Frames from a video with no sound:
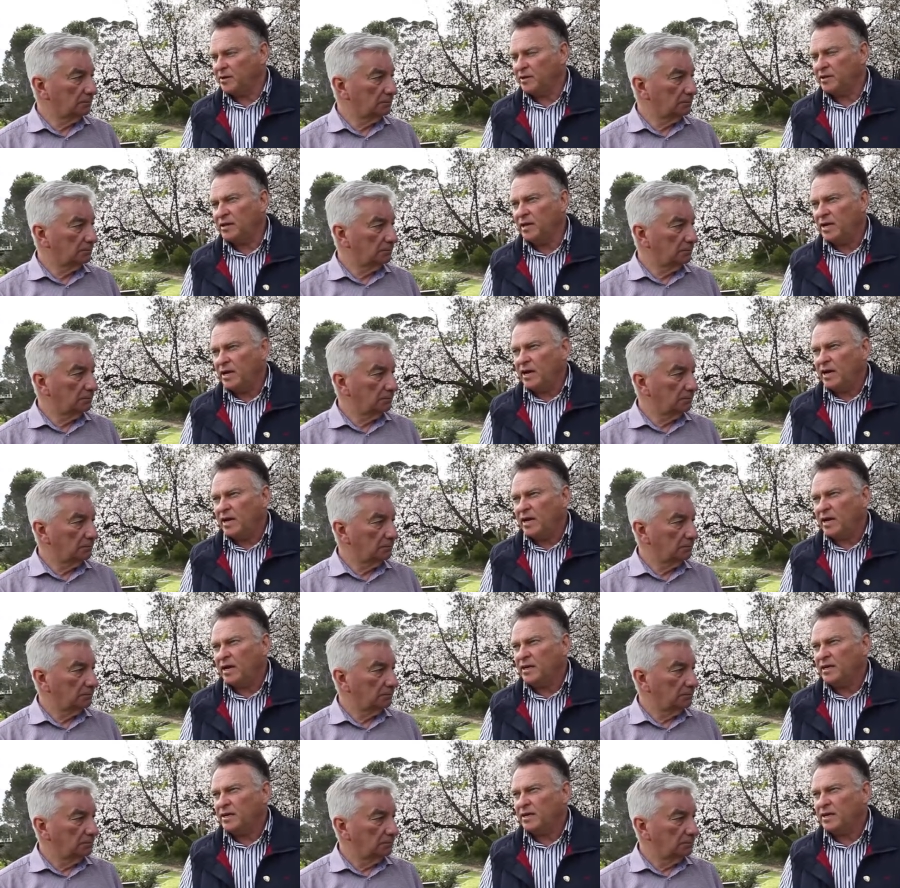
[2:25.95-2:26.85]
Speaker 1: And,
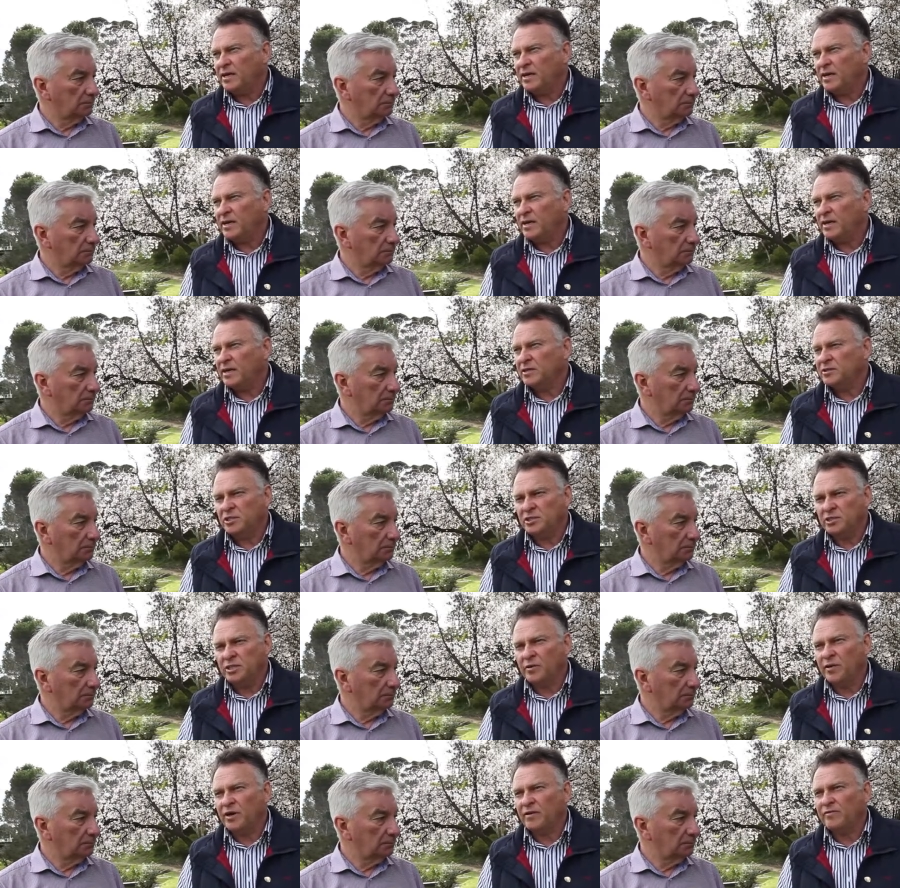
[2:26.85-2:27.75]
and uh, just
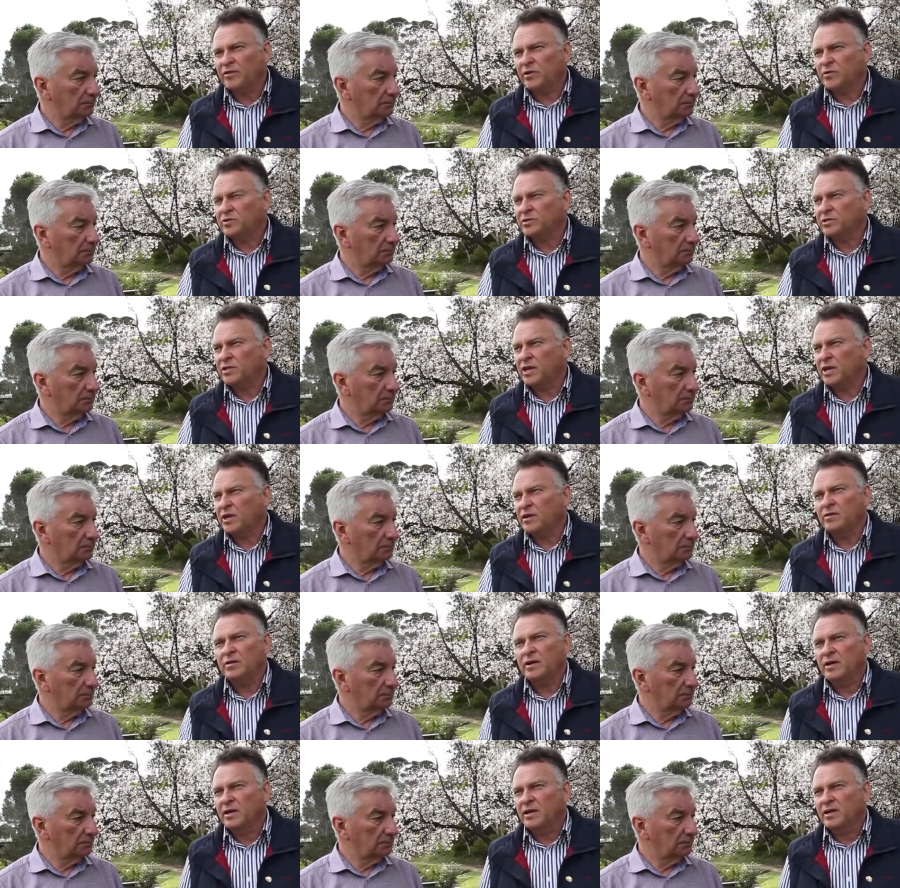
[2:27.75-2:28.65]
so our viewers know,
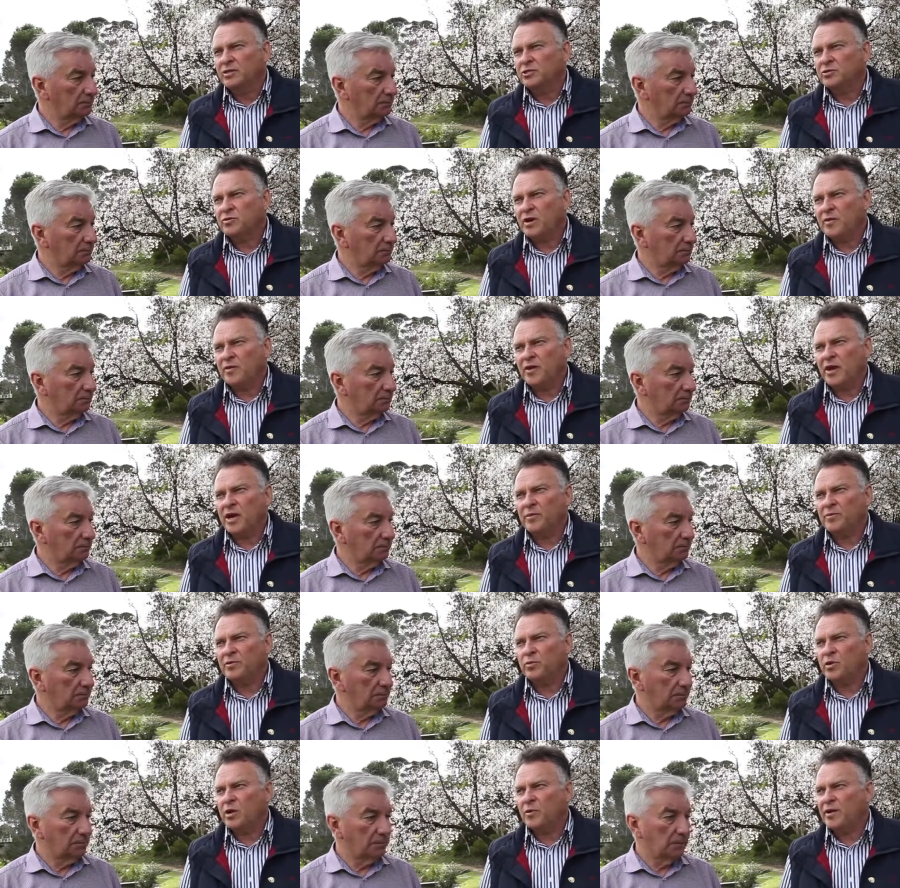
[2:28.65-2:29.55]

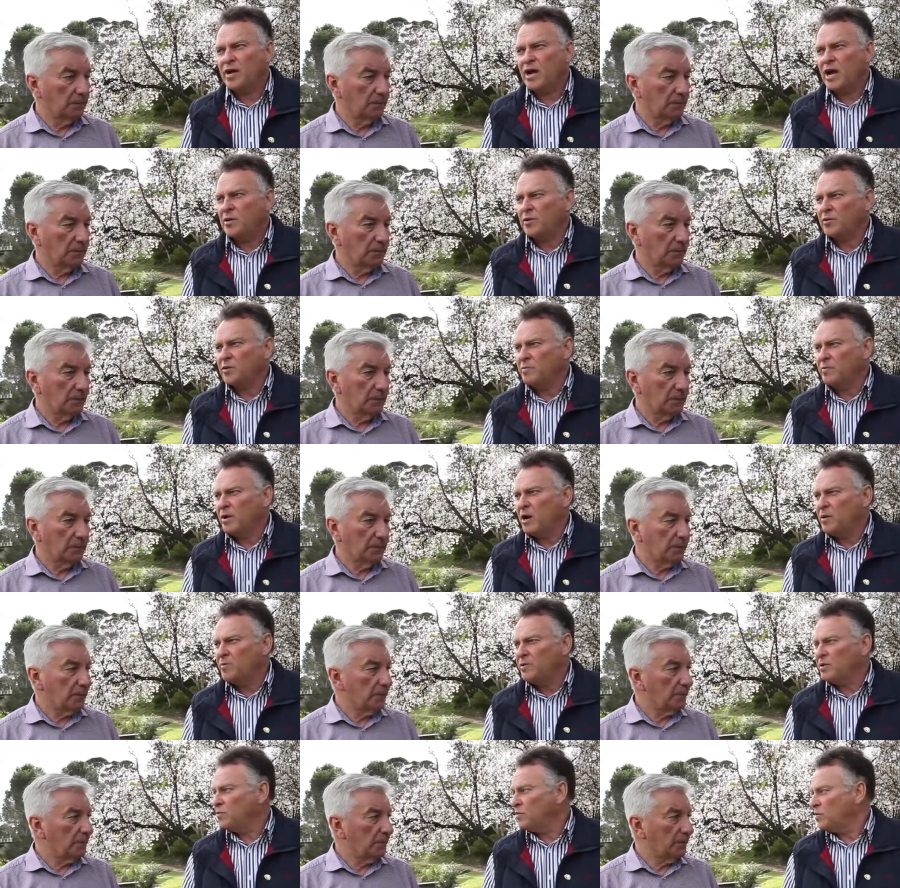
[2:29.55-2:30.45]
Strathalbyn, where we are at the
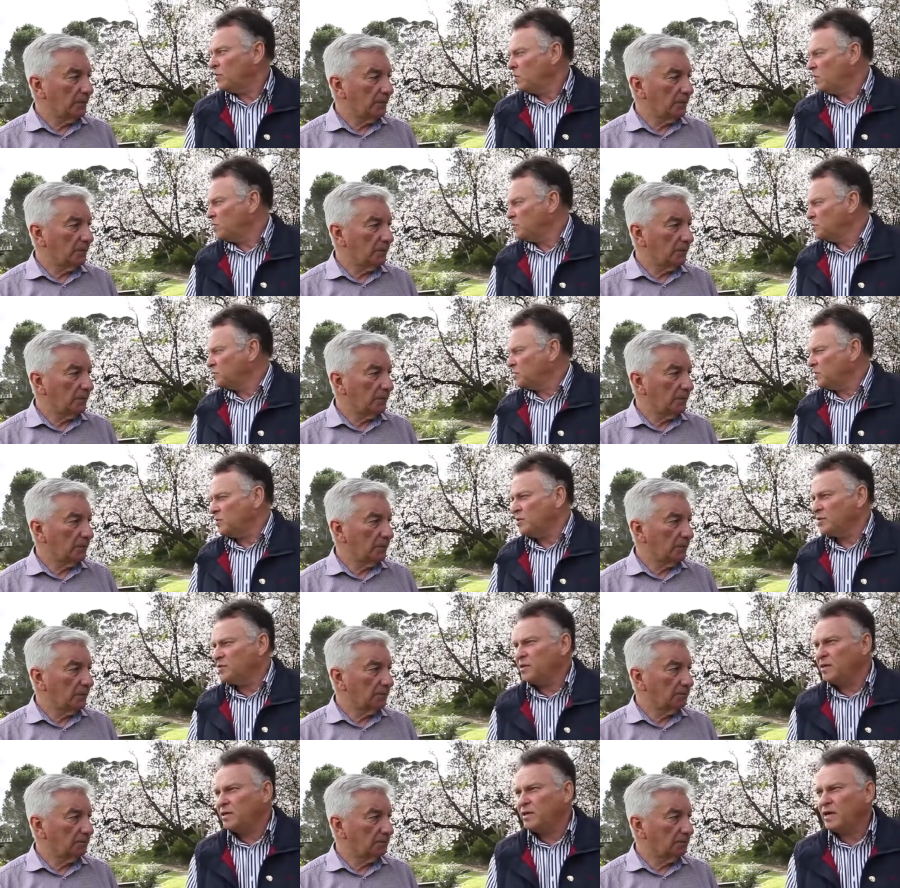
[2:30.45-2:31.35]
moment, we're
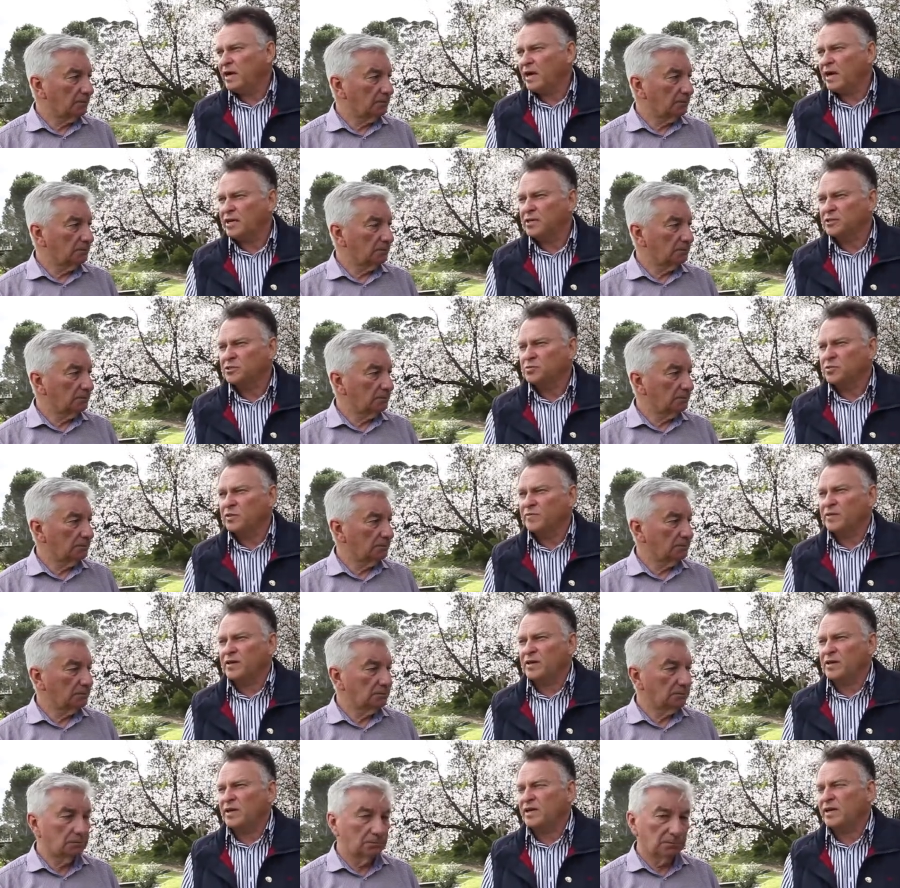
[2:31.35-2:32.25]
alongside the Angas
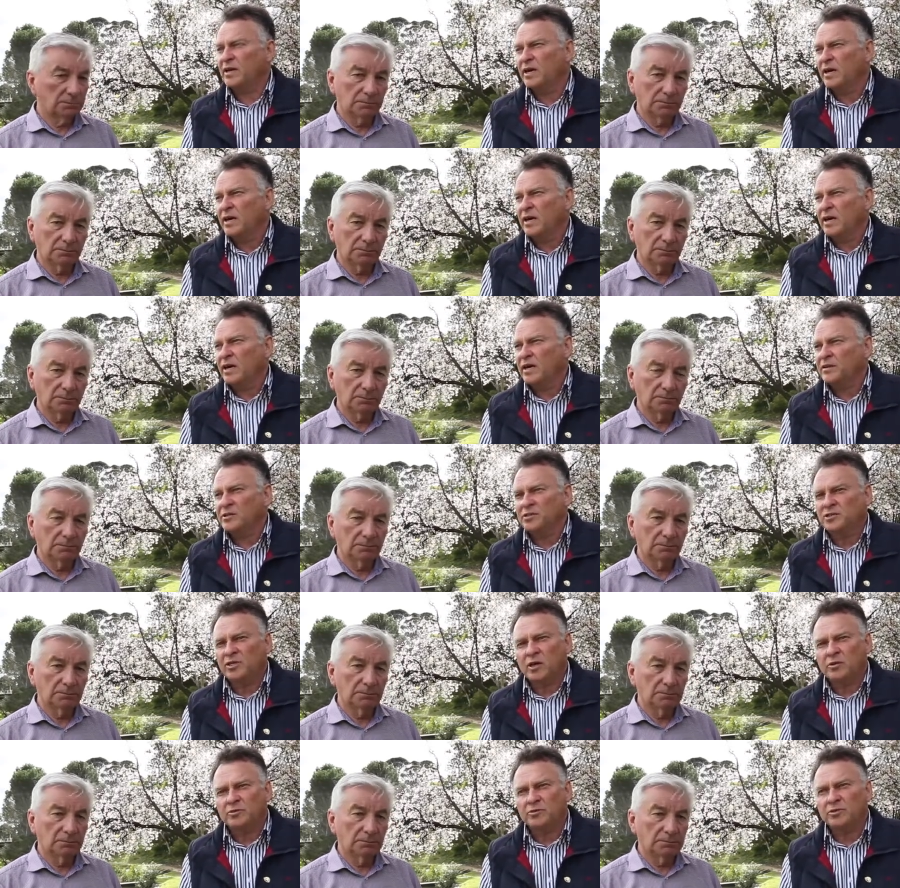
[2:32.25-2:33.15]
River here at the
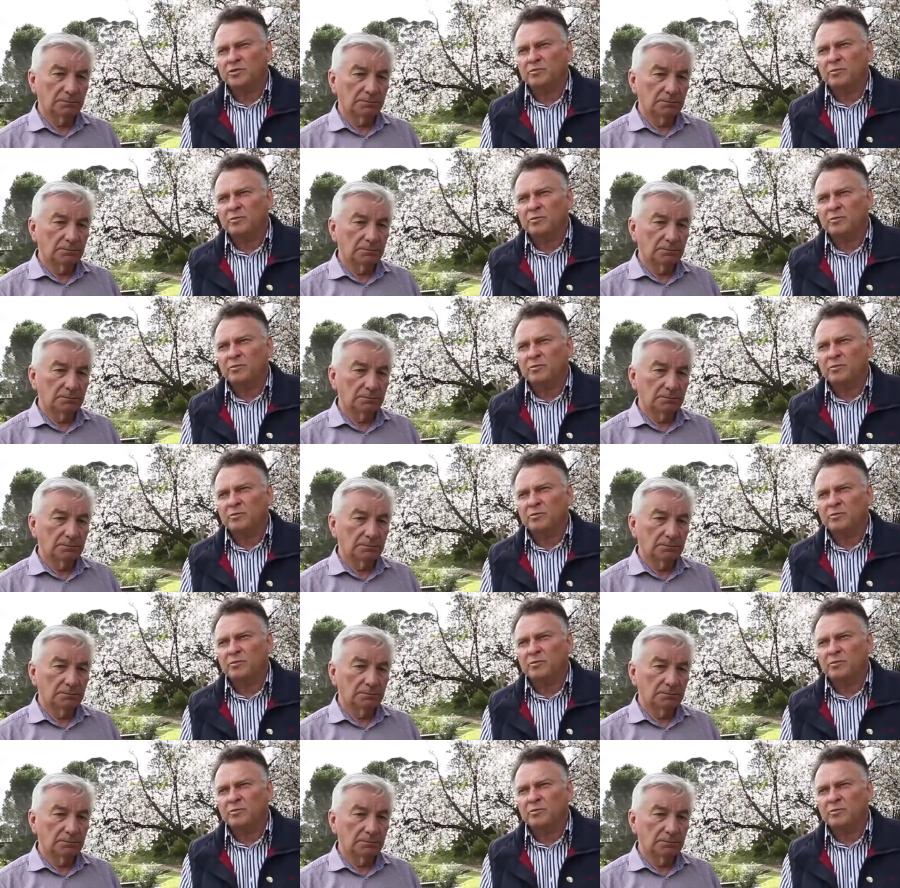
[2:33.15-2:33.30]
Soldiers